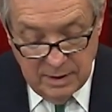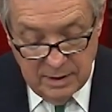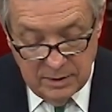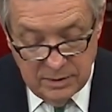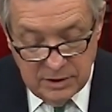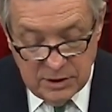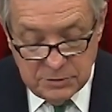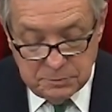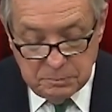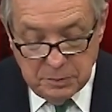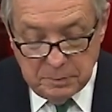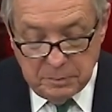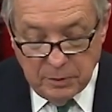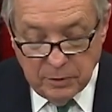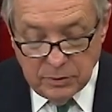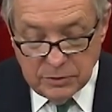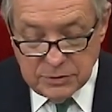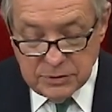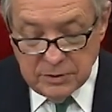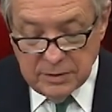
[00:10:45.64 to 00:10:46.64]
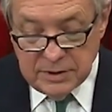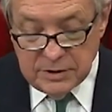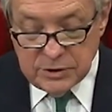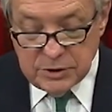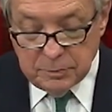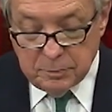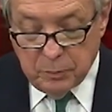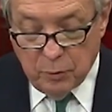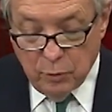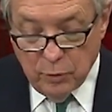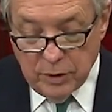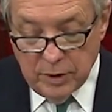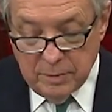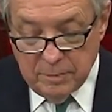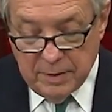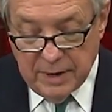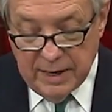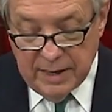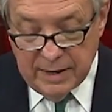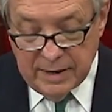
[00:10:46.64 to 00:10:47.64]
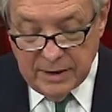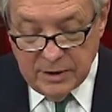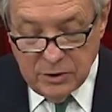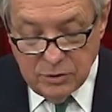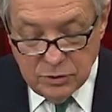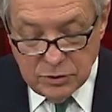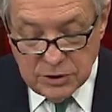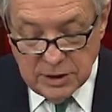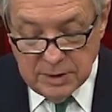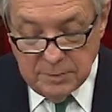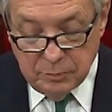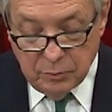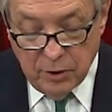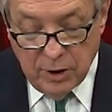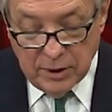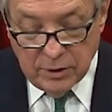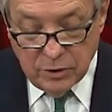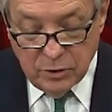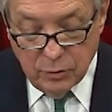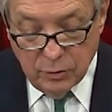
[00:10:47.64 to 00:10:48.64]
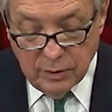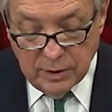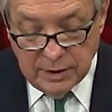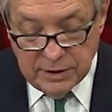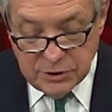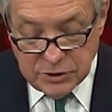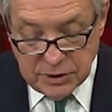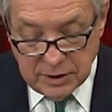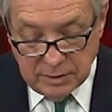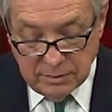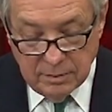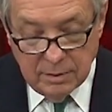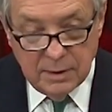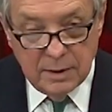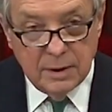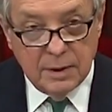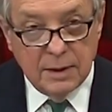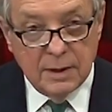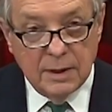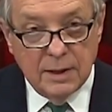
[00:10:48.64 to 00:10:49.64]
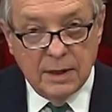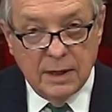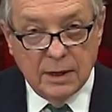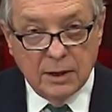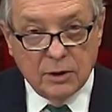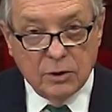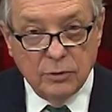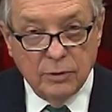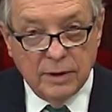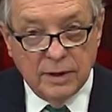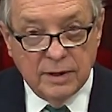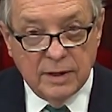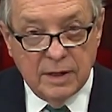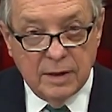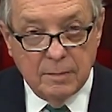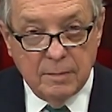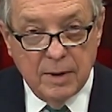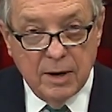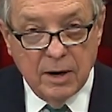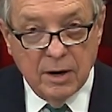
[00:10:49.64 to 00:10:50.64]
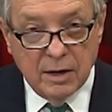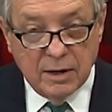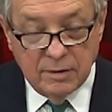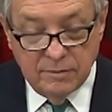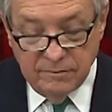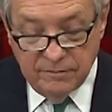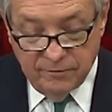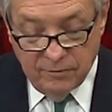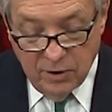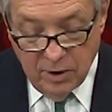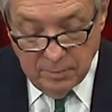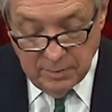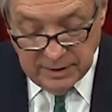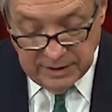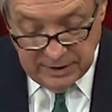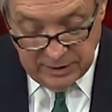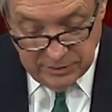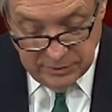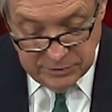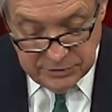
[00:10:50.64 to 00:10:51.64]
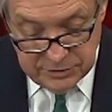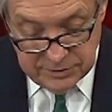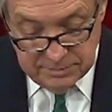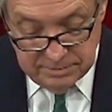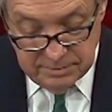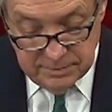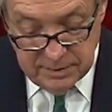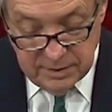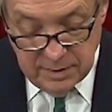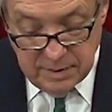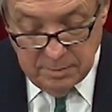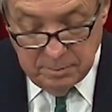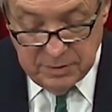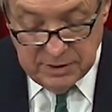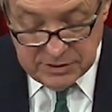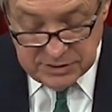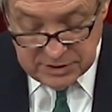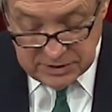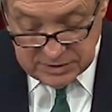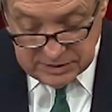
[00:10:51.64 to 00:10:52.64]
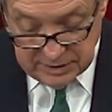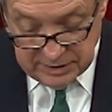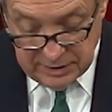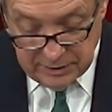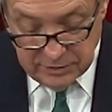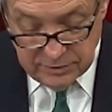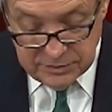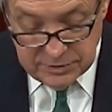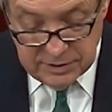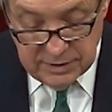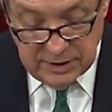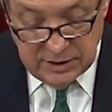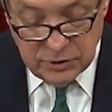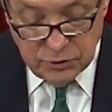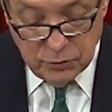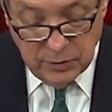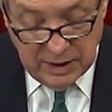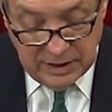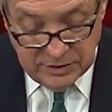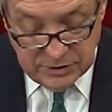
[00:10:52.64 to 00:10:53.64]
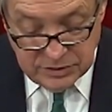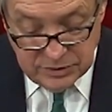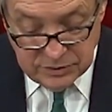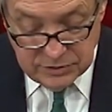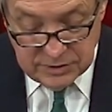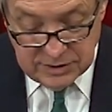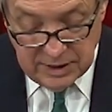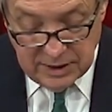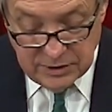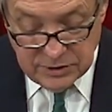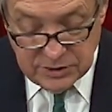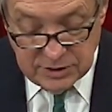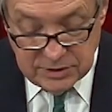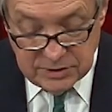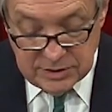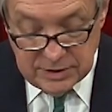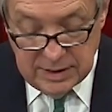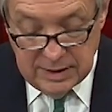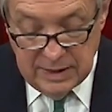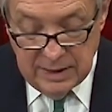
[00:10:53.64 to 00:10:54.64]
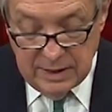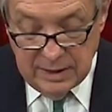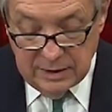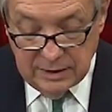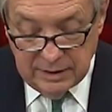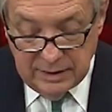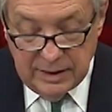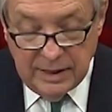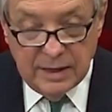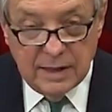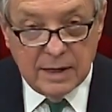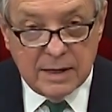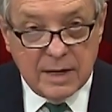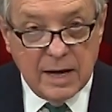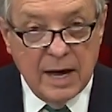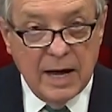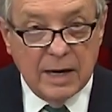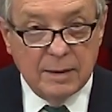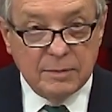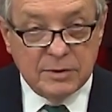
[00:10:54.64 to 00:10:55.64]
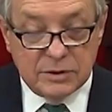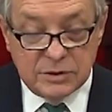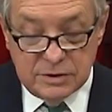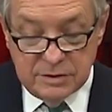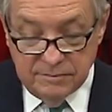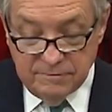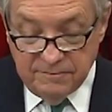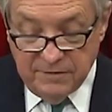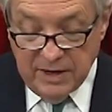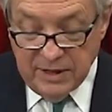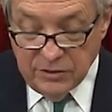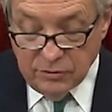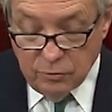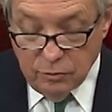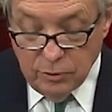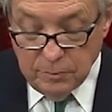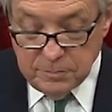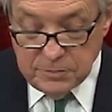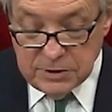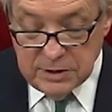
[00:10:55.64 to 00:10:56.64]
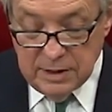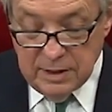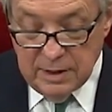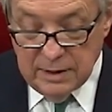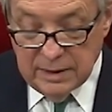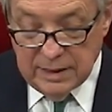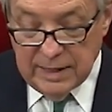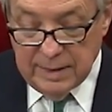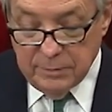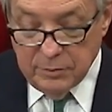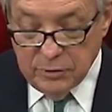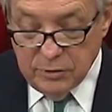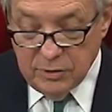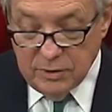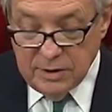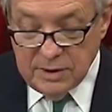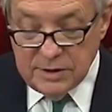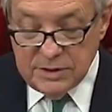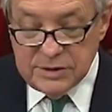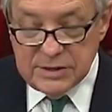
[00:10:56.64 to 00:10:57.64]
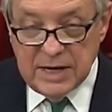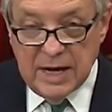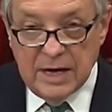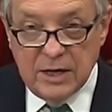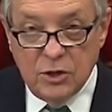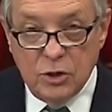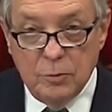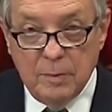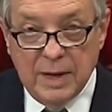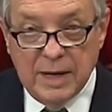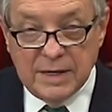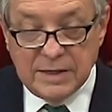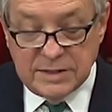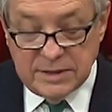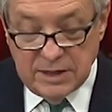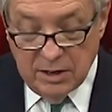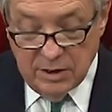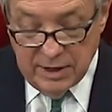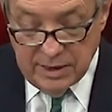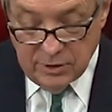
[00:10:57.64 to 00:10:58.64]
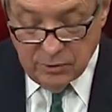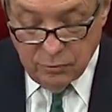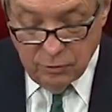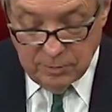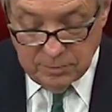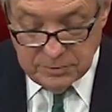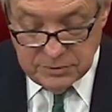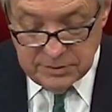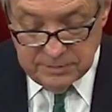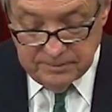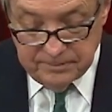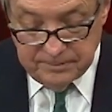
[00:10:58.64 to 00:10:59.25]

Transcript: This proposal is supported by an unusually broad coalition, including the American farm leaders, business leaders, and trade associations, leading economists, faith groups, labor unions, and humanitarian groups.